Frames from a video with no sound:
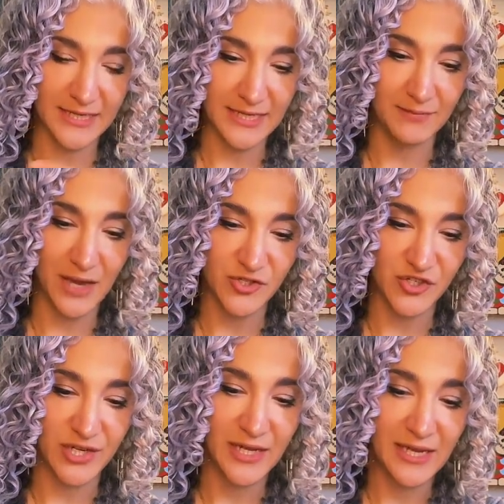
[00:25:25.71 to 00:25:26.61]
And as I
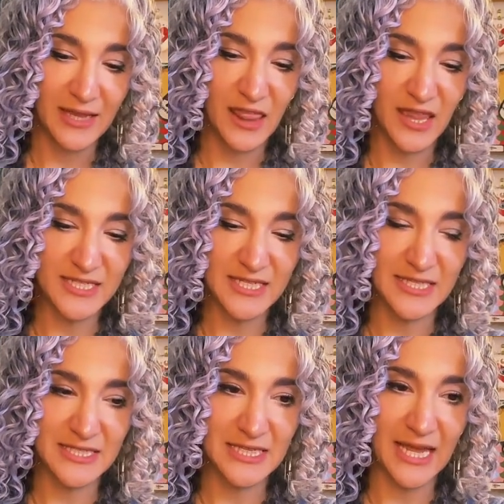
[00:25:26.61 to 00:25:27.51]
mentioned, this
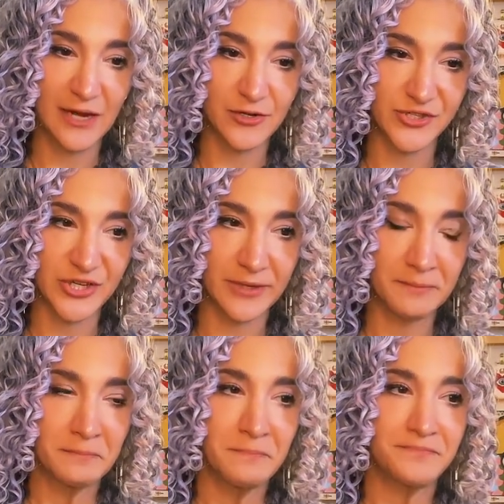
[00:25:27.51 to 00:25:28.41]
is the
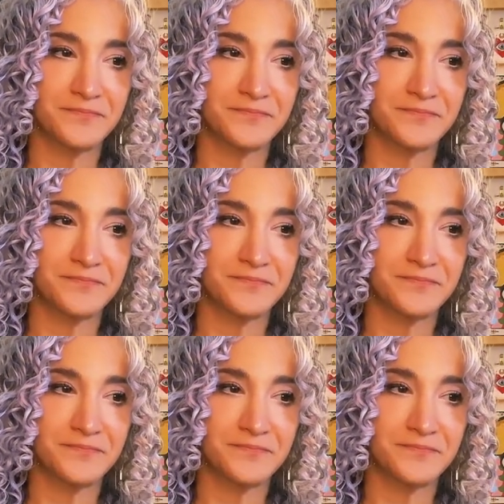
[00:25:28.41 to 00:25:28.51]
energy